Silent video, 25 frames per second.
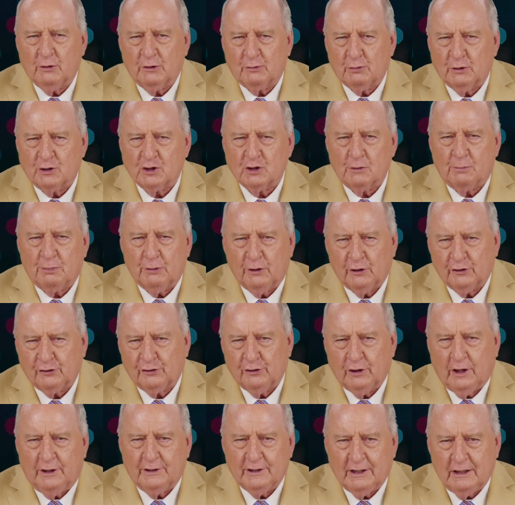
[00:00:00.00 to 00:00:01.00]
with which a
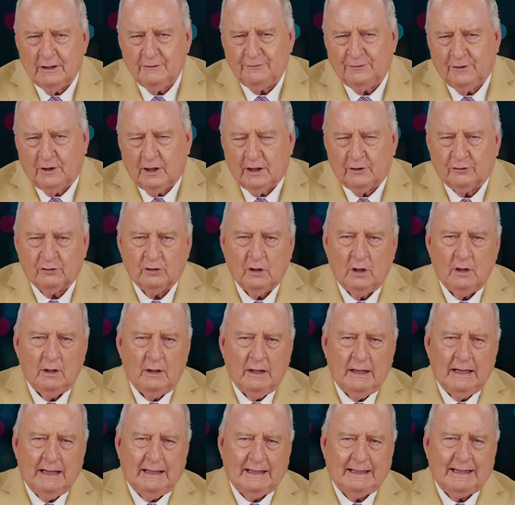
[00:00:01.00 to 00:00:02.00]
person identifies.
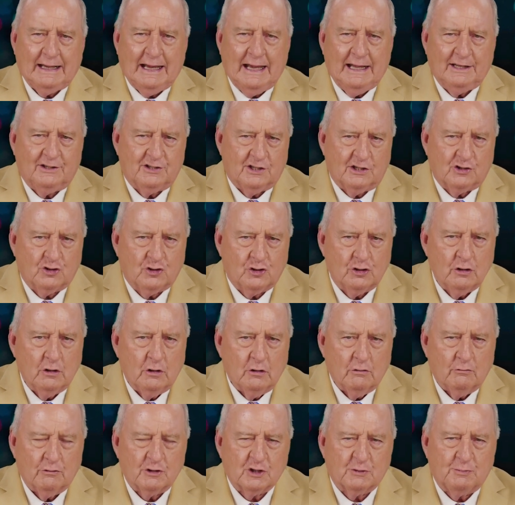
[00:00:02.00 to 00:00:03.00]
Alex Antic
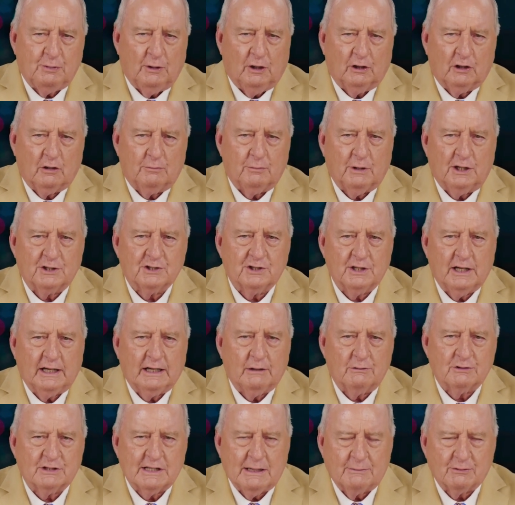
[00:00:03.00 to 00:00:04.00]
responded by
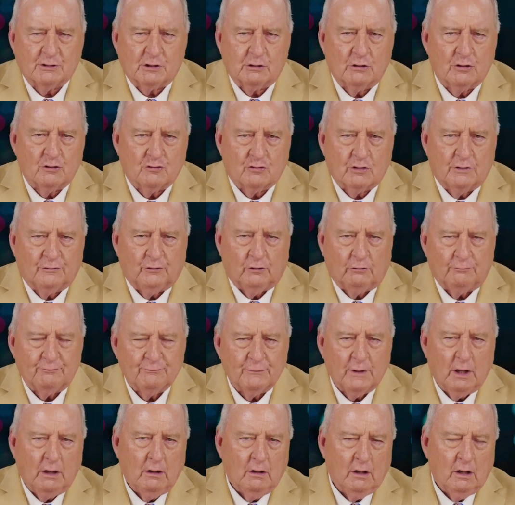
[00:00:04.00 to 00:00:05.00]
saying it was absolute
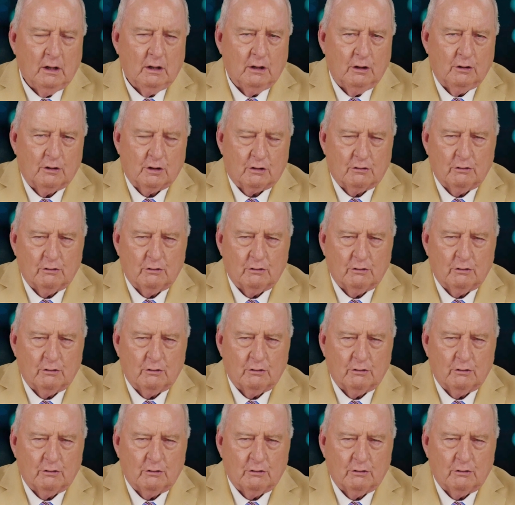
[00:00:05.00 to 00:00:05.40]
drivel. You'd